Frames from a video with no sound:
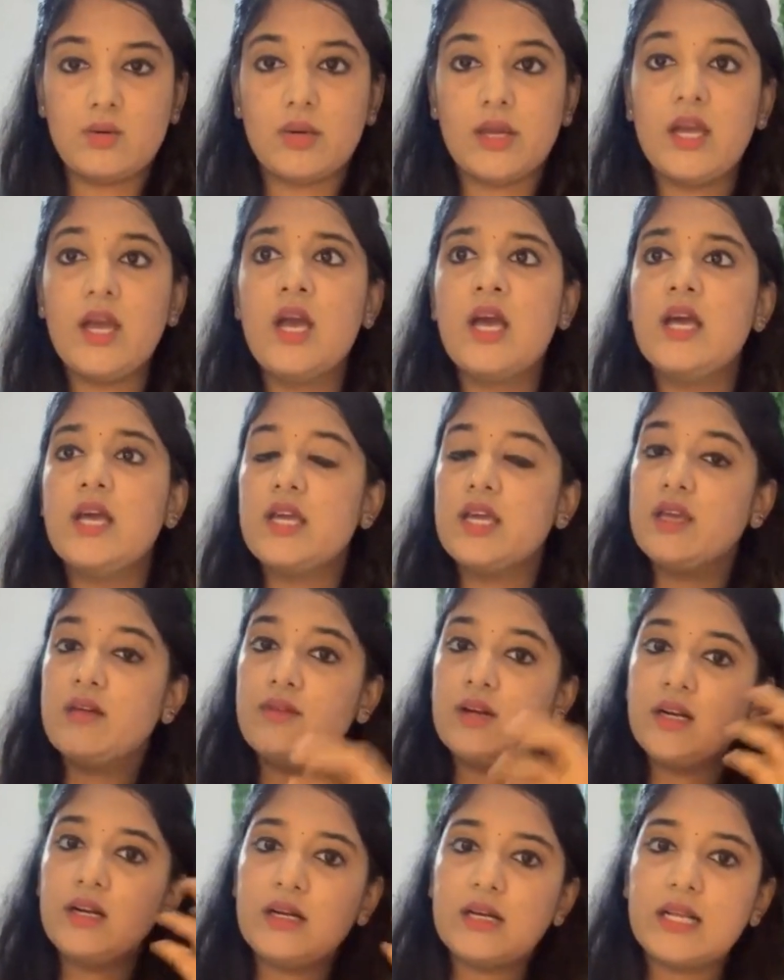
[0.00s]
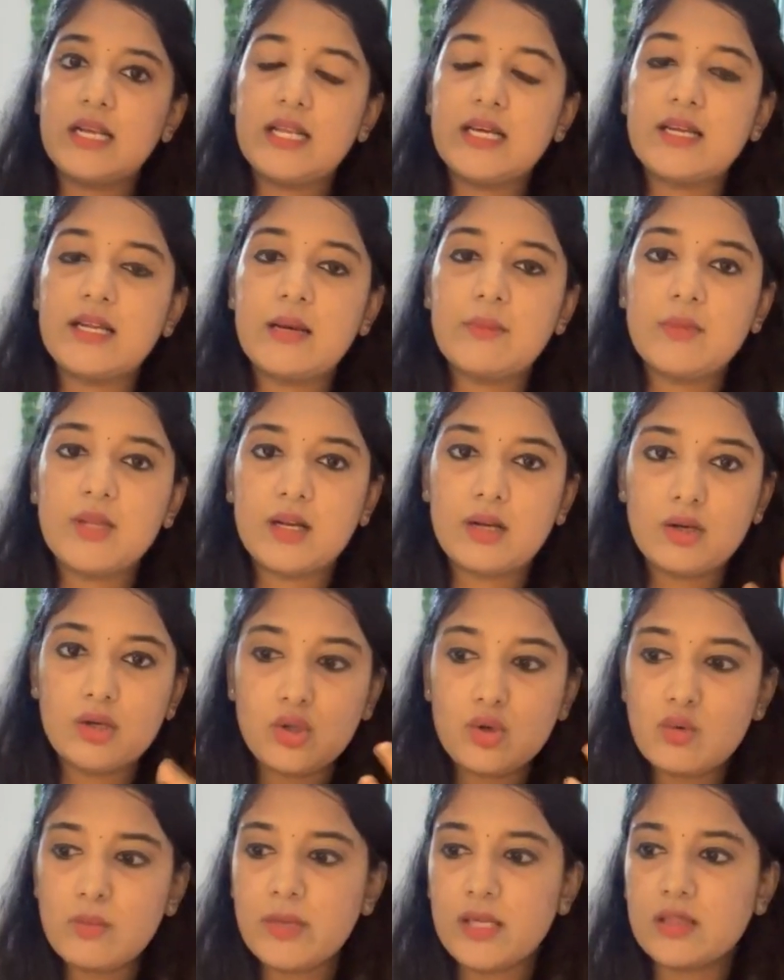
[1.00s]
Okay, even in Telegram there are
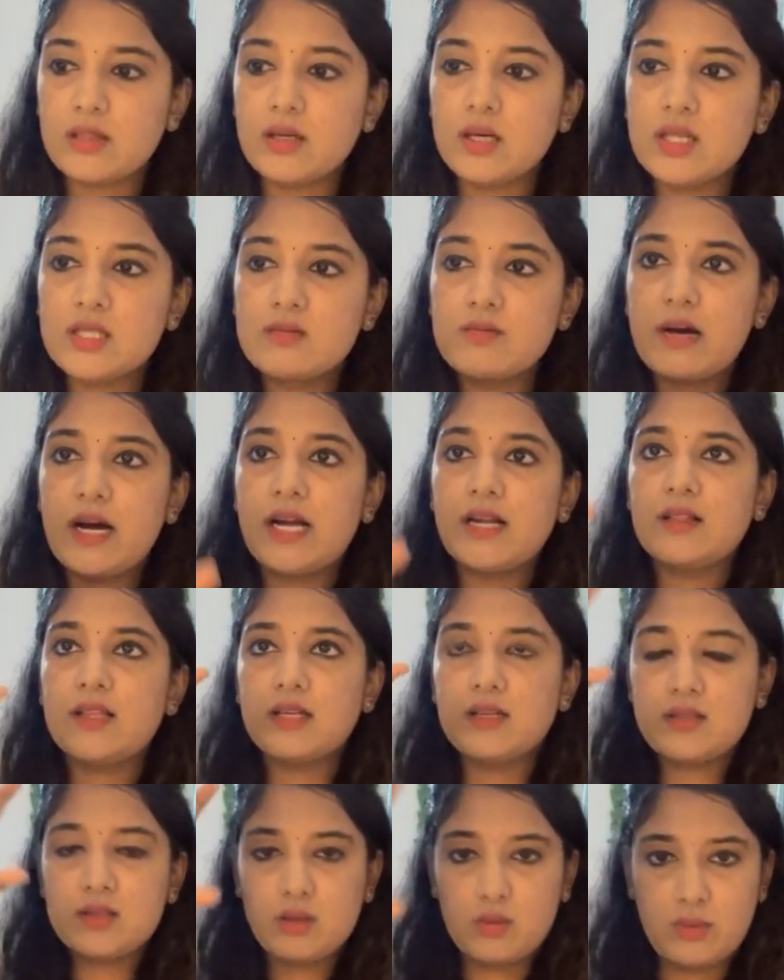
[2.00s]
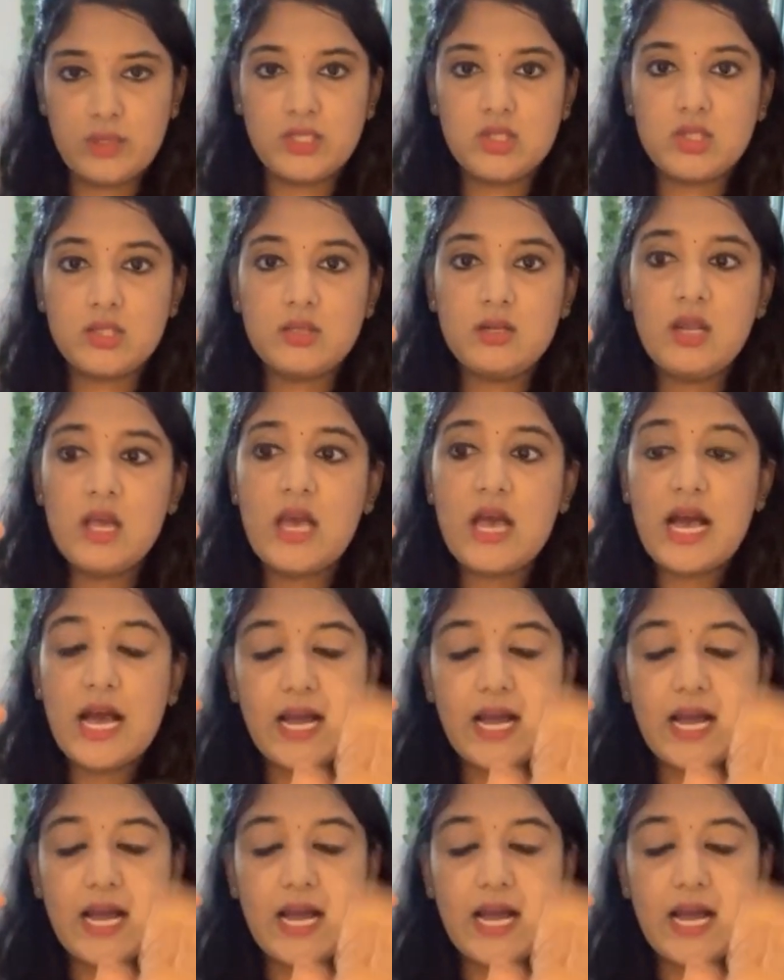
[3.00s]
new methods where there is a question,